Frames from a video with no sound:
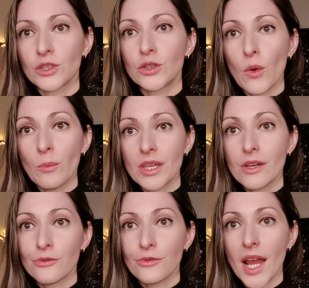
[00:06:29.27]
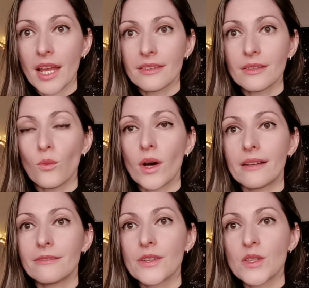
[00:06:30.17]
Don't be afraid.
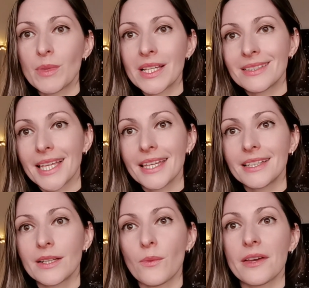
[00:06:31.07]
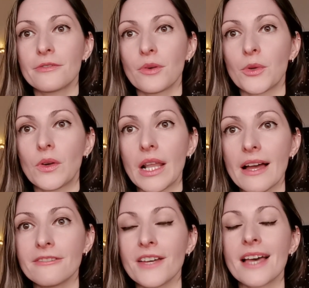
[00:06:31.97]
Whatever is being taken away from your
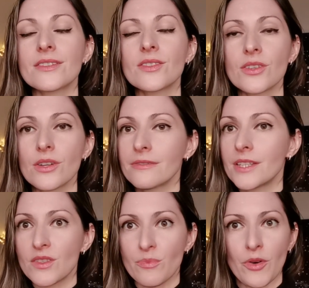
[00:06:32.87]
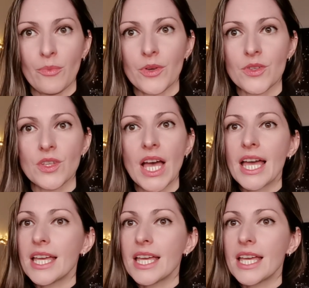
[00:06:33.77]
life has served its purpose.